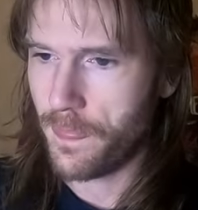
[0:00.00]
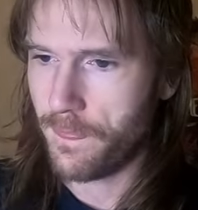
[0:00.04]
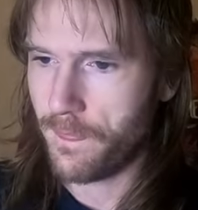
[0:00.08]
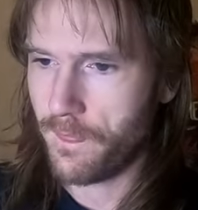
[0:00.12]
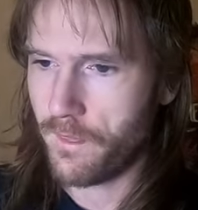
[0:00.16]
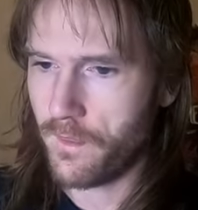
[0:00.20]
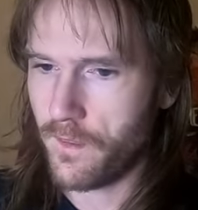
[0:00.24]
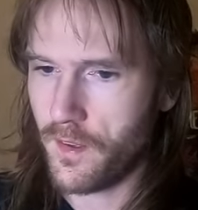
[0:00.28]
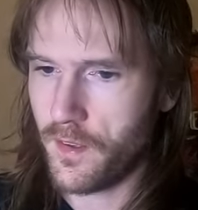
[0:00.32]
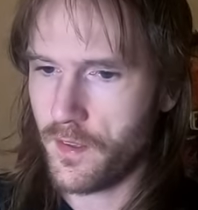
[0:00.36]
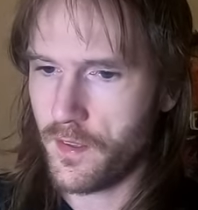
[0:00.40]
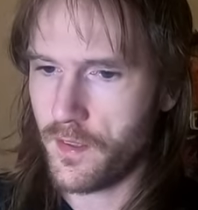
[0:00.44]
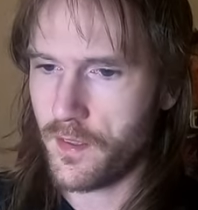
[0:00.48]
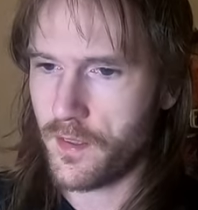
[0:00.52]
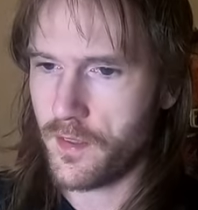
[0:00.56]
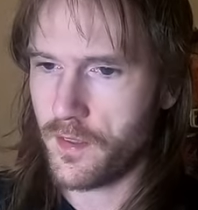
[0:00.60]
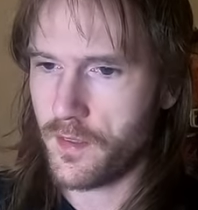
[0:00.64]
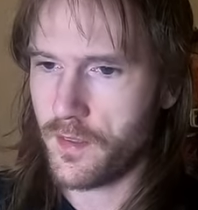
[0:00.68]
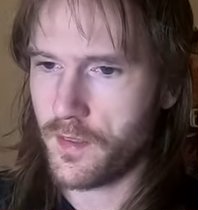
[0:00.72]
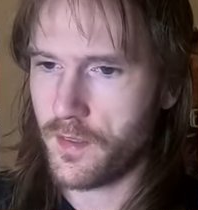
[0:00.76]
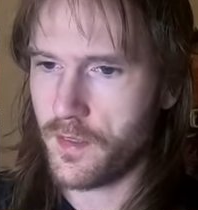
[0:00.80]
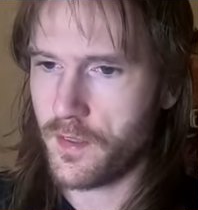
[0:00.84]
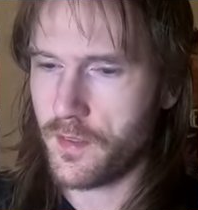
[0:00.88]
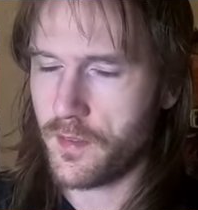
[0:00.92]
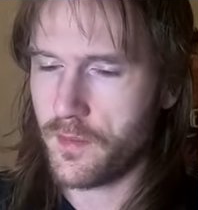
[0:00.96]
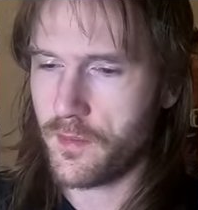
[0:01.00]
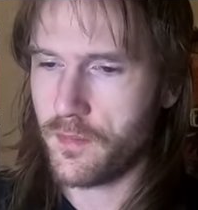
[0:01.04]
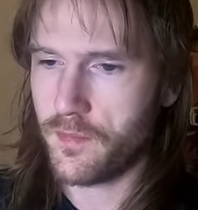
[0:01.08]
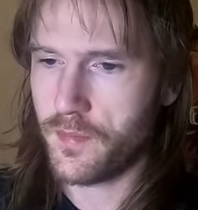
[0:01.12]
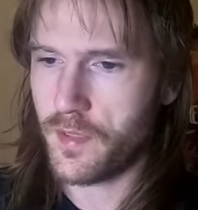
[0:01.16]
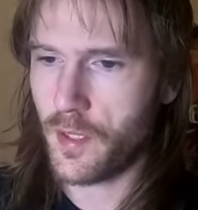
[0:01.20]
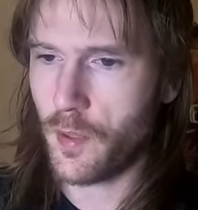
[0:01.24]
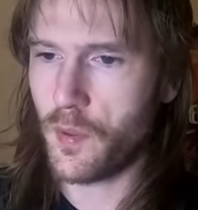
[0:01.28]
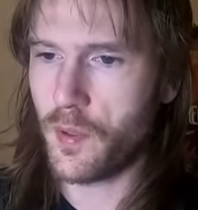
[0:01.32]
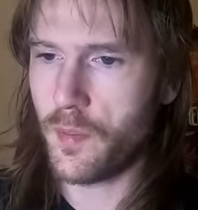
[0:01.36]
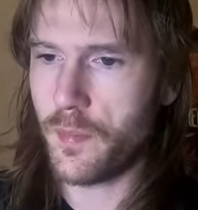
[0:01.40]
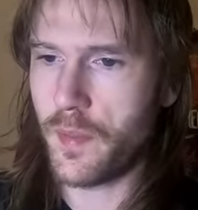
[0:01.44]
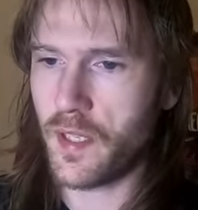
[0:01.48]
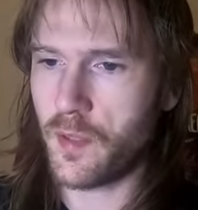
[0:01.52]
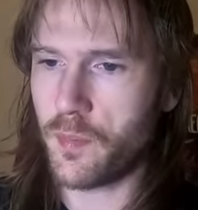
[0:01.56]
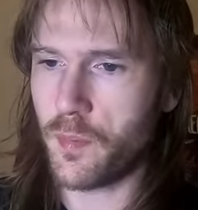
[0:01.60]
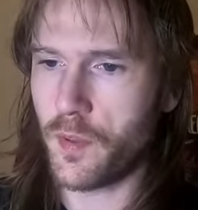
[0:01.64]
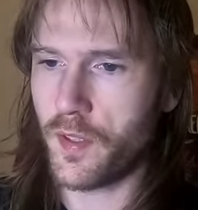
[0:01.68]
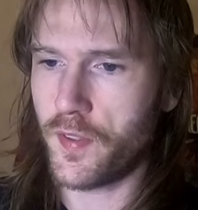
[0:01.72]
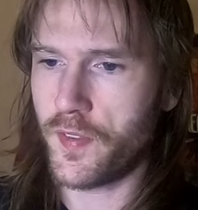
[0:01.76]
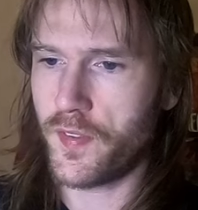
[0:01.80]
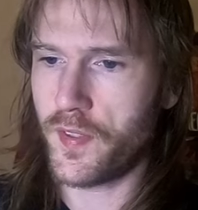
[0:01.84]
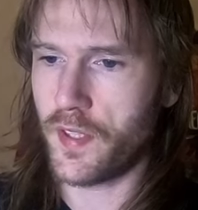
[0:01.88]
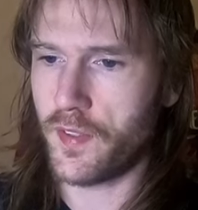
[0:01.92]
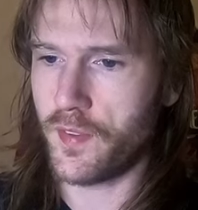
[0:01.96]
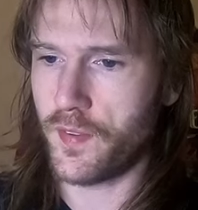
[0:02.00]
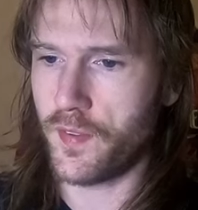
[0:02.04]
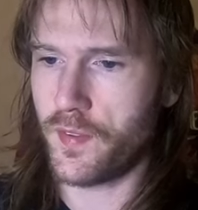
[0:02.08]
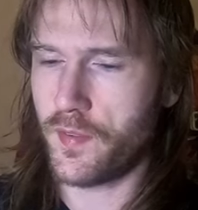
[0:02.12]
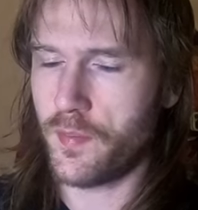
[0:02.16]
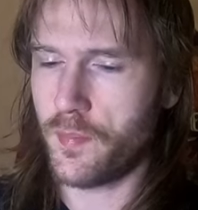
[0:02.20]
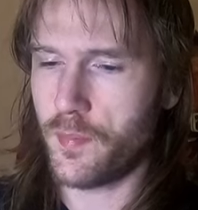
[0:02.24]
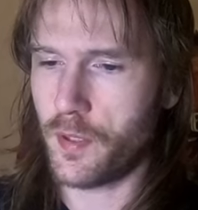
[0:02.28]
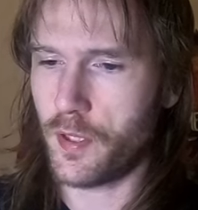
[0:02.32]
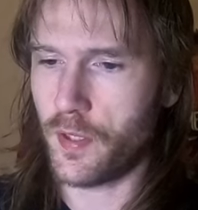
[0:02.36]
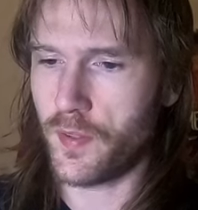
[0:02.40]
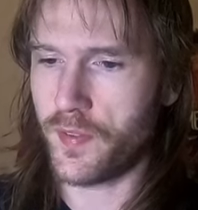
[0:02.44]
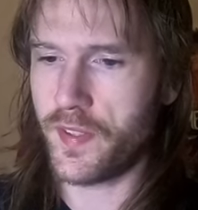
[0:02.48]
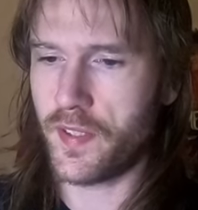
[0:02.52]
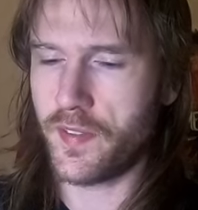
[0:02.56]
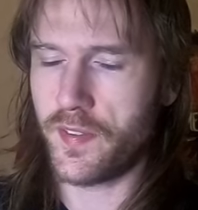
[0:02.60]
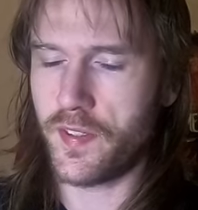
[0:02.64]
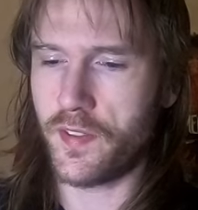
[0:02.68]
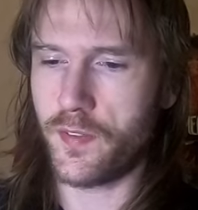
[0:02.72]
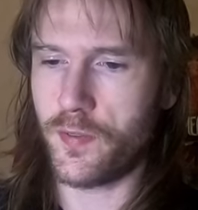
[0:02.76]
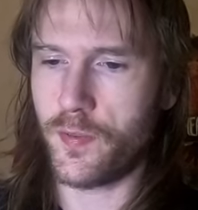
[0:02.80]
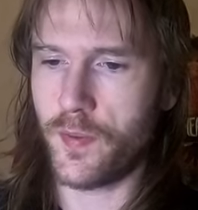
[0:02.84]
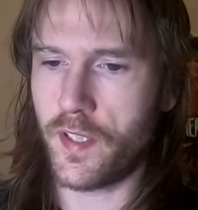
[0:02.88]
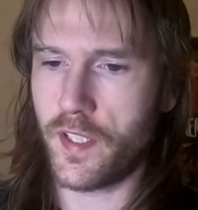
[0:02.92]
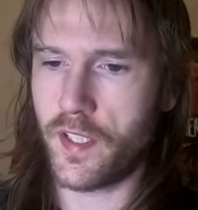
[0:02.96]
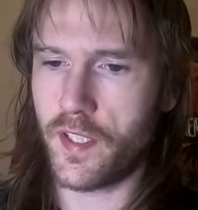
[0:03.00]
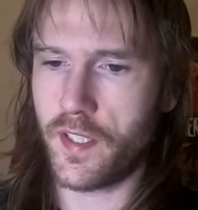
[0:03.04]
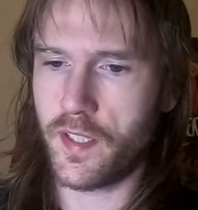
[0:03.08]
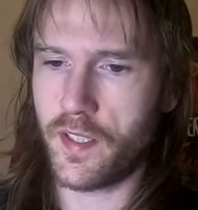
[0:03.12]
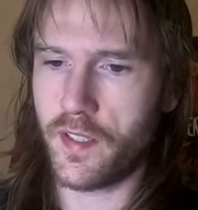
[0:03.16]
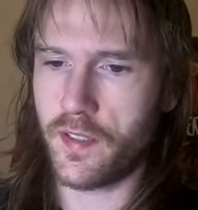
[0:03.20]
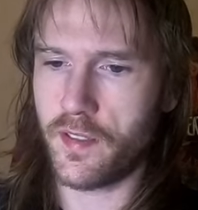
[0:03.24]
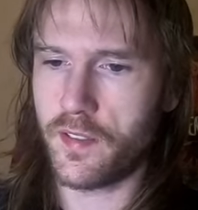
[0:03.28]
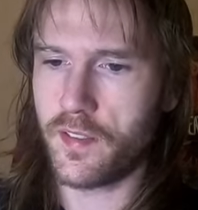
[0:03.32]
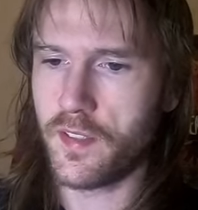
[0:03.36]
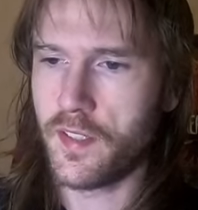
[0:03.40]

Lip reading: That would make more sense, because this is very,